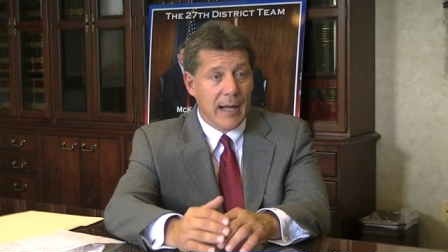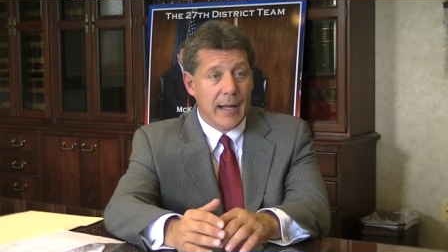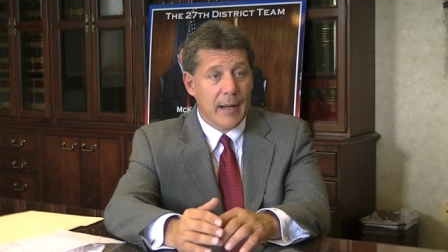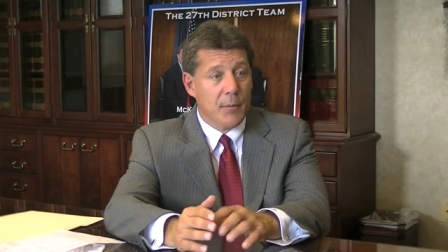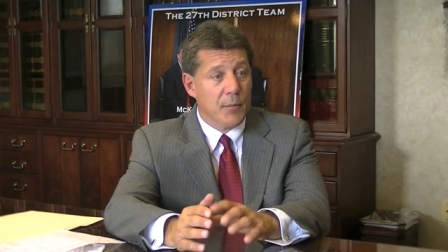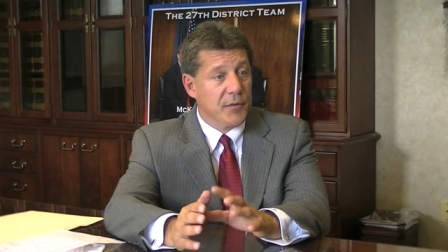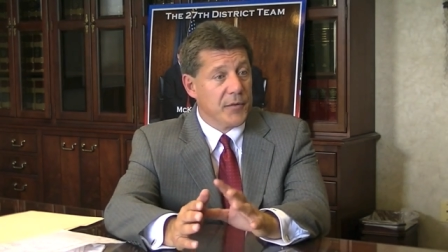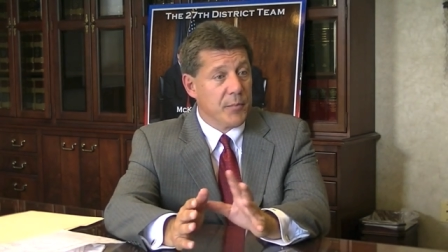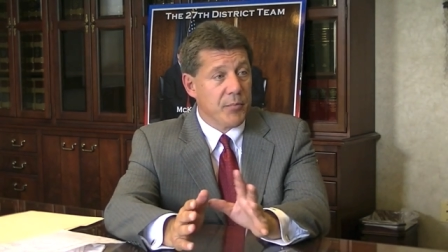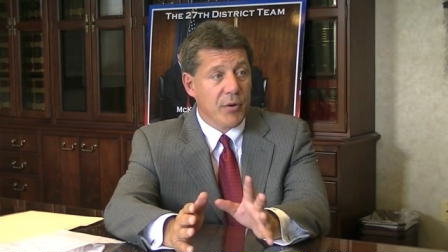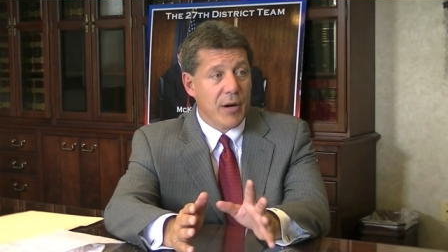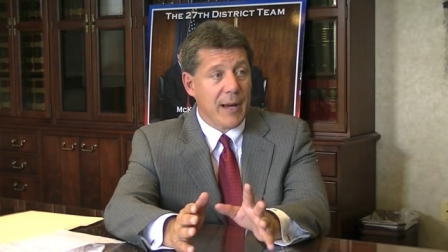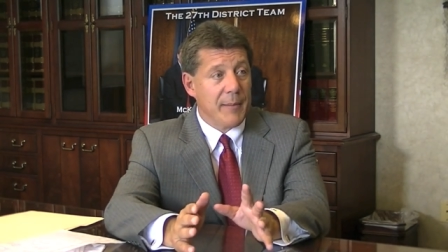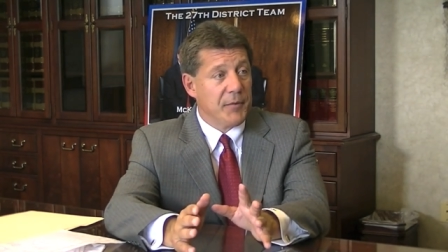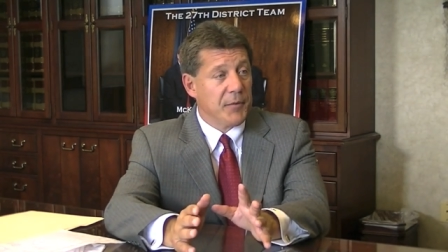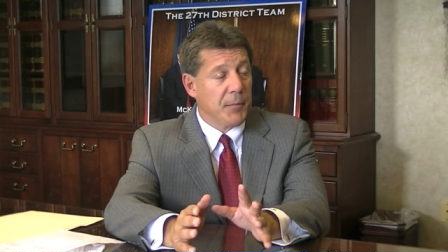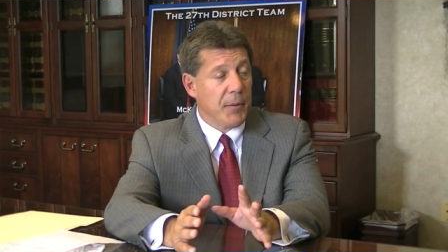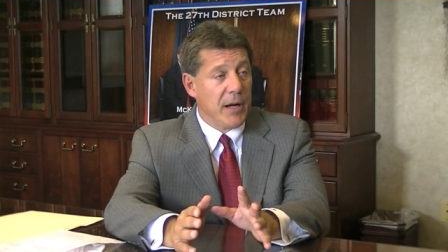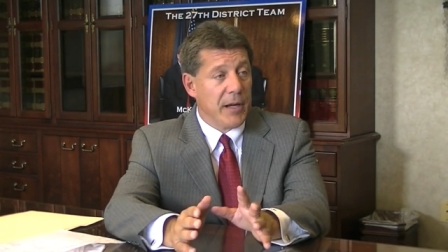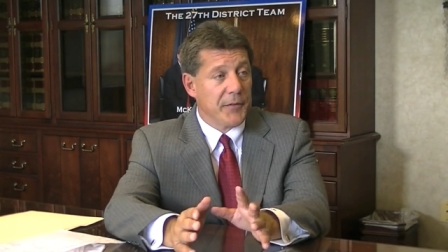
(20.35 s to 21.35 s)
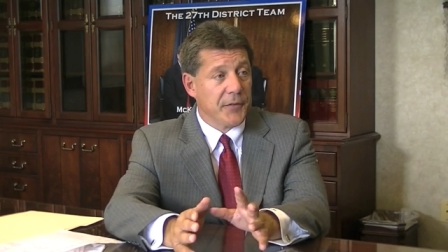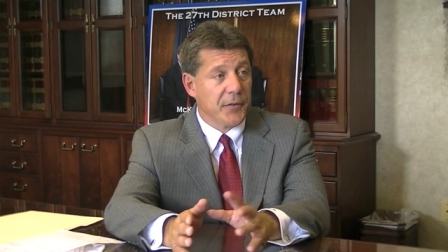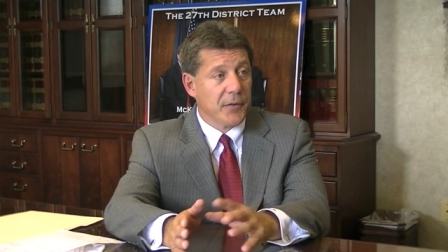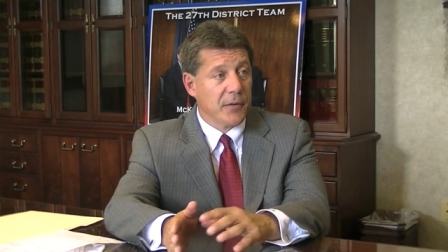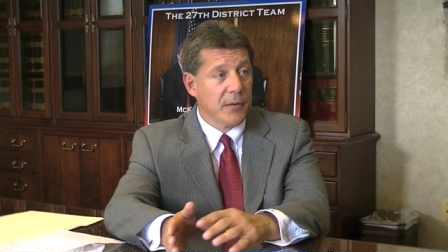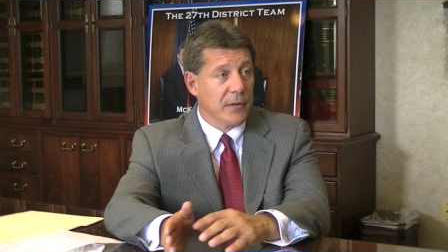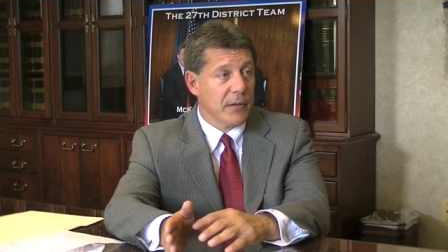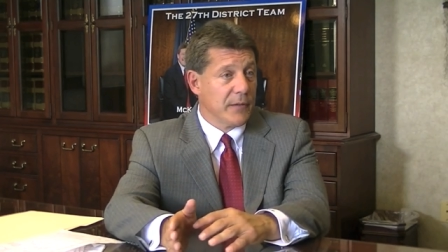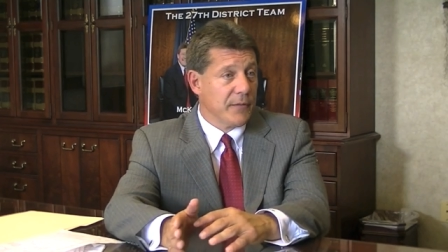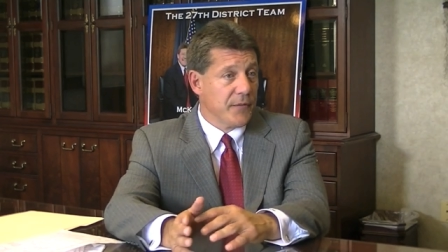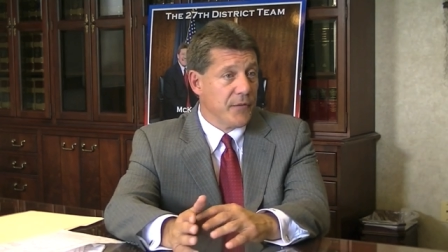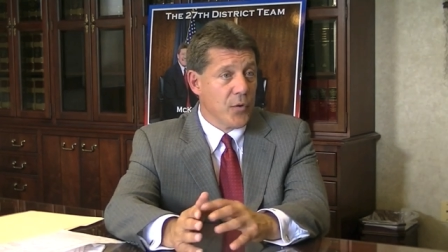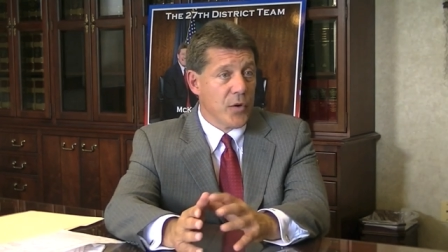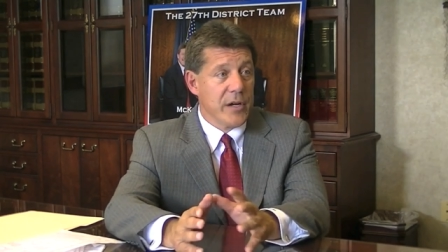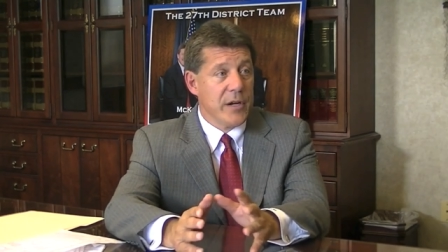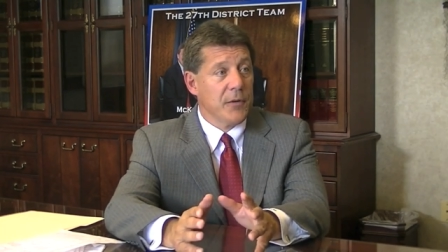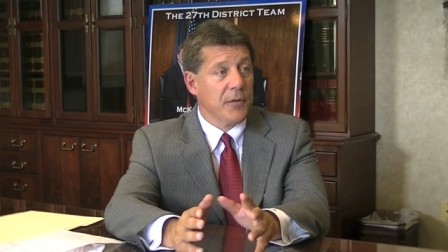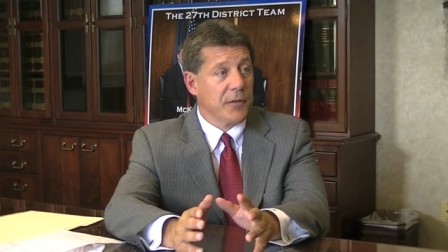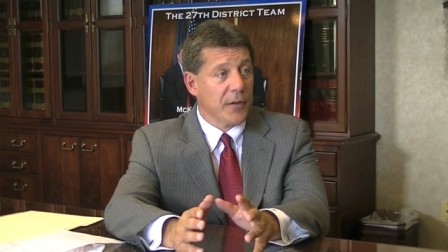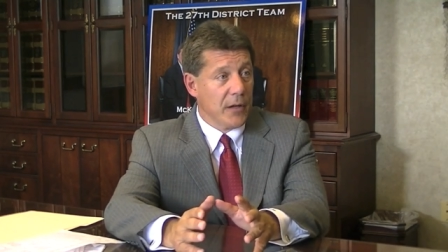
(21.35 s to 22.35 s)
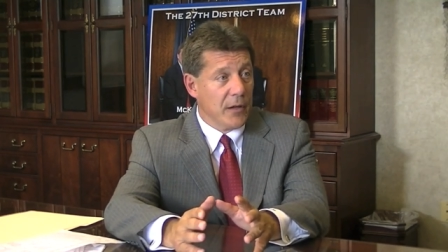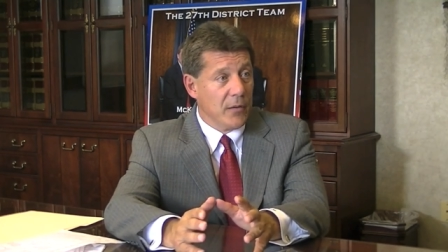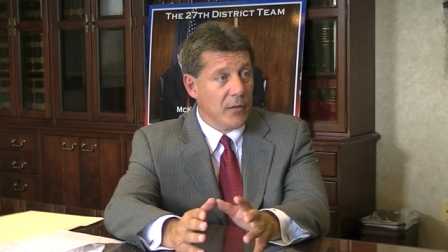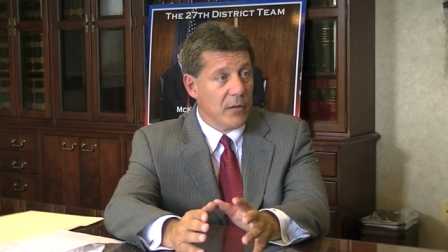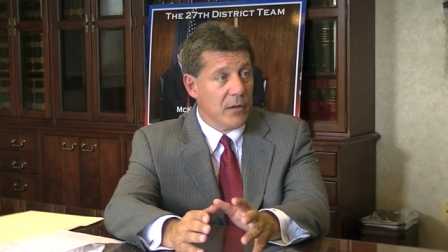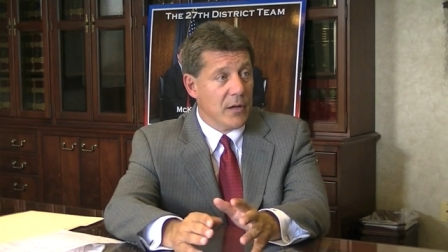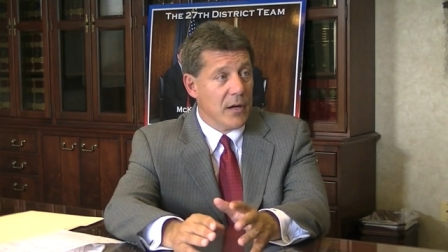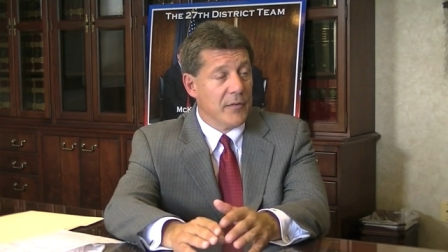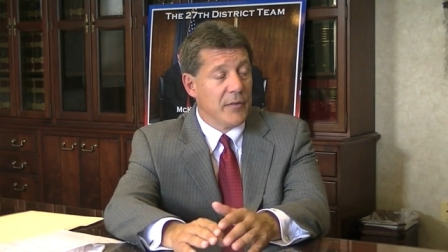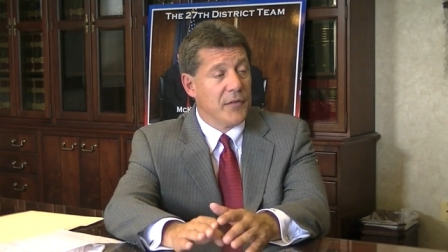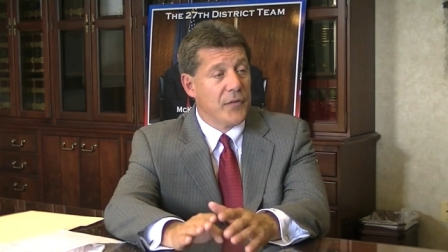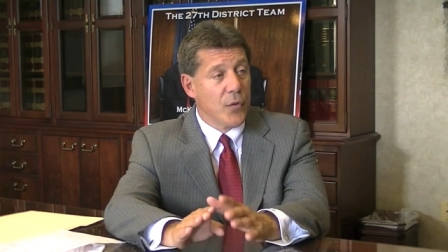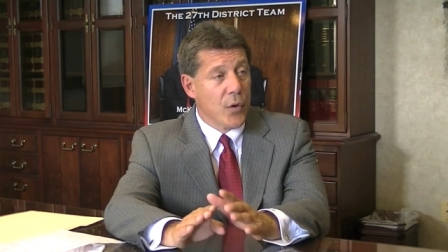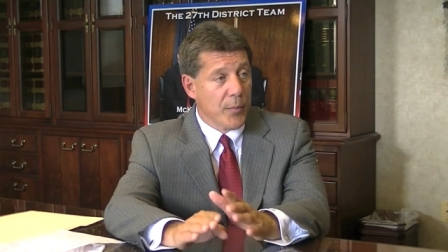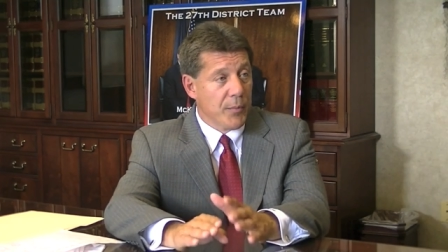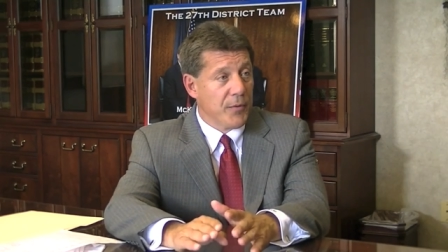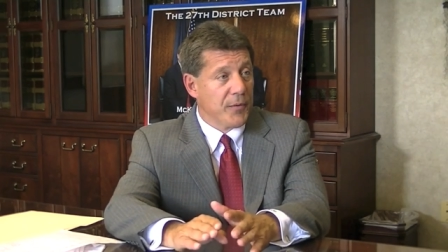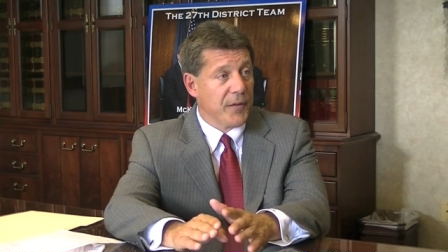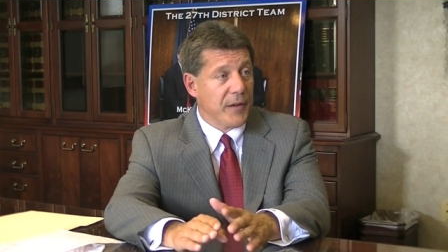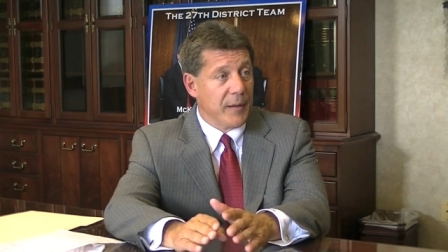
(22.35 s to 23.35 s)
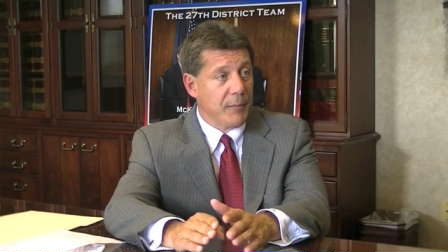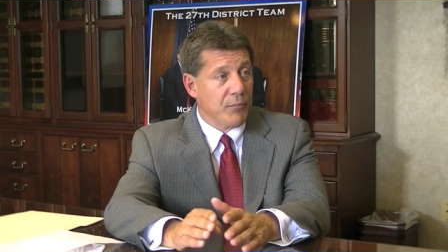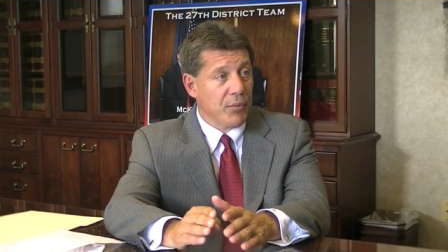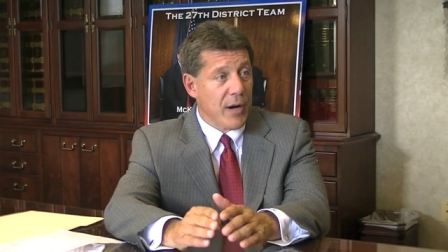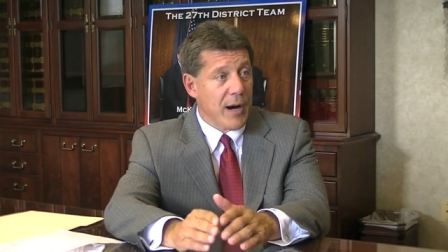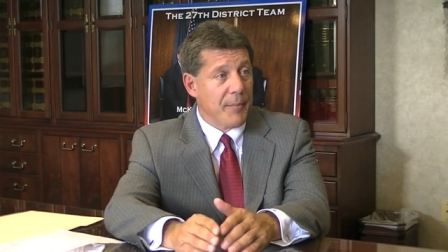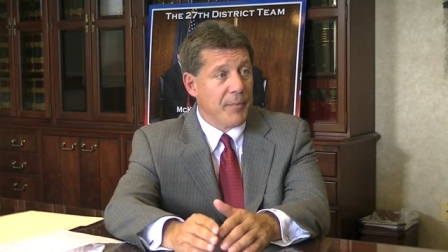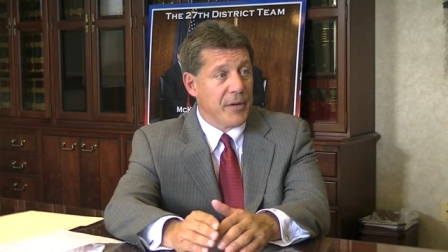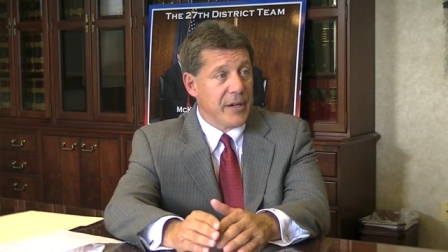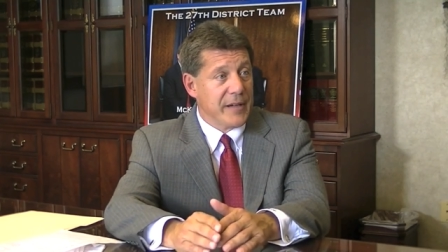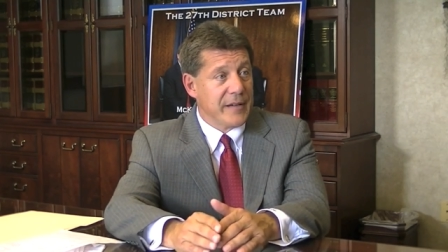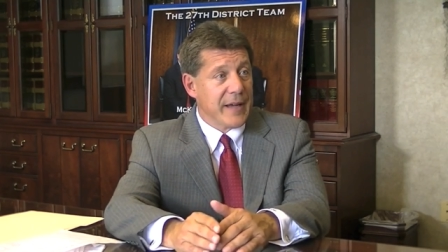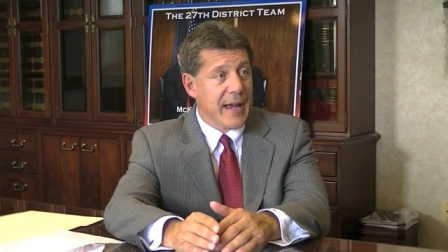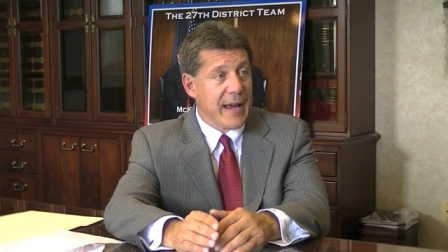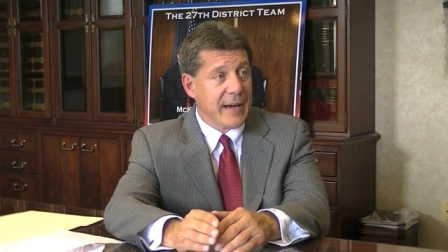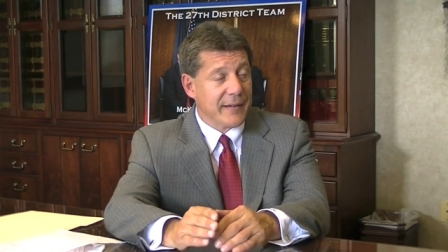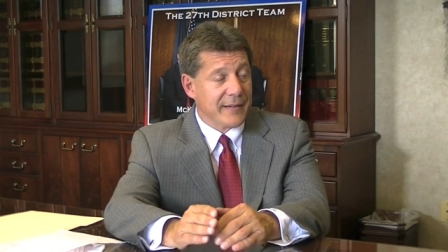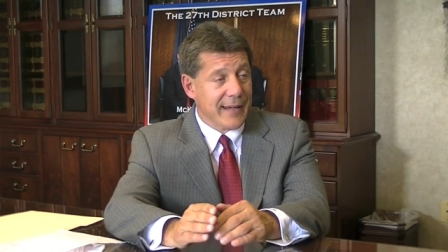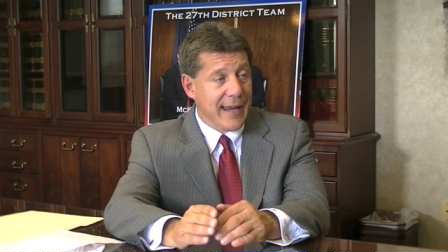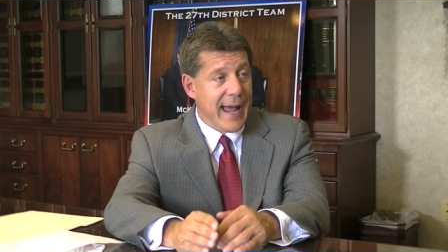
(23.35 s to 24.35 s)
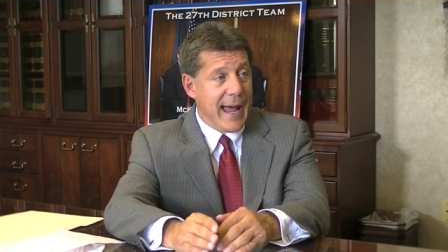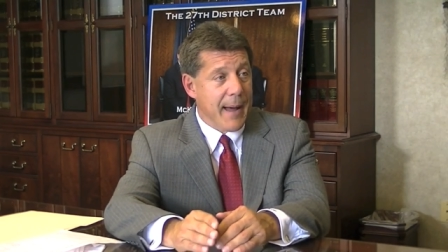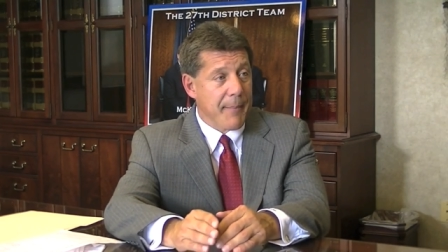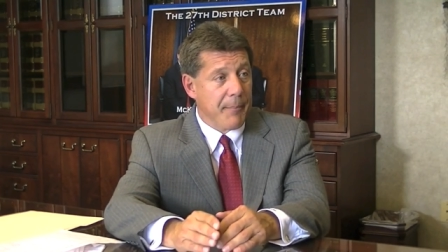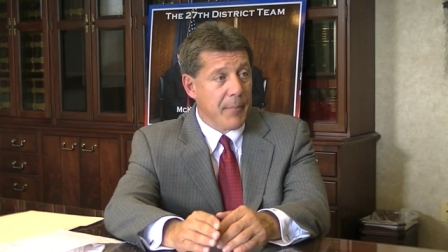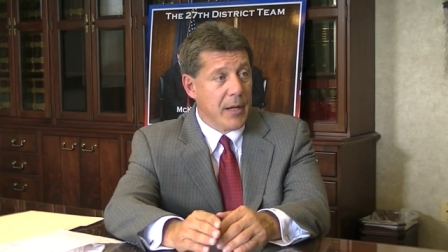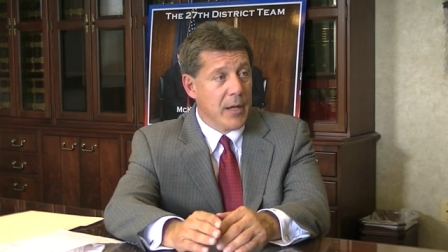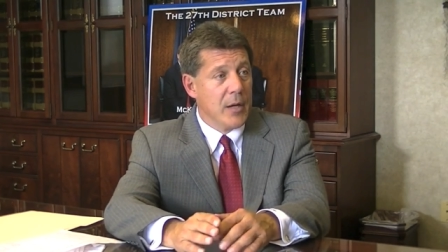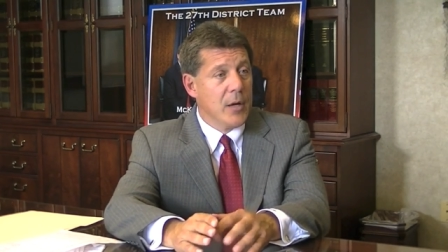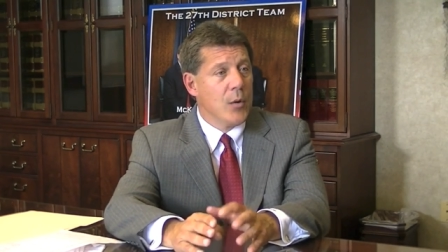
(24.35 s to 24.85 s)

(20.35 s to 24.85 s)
It was the prime sponsor four years ago of a 4% property tax cap